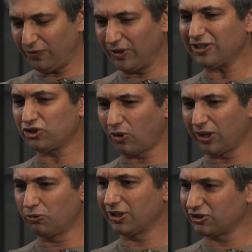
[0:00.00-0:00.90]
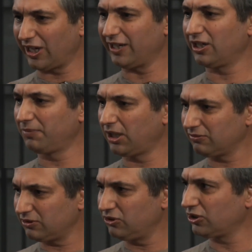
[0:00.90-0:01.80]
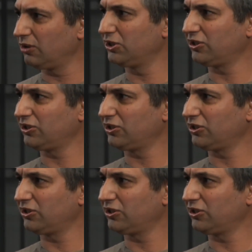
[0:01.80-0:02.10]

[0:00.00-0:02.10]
we've got a story we're excited about, usually we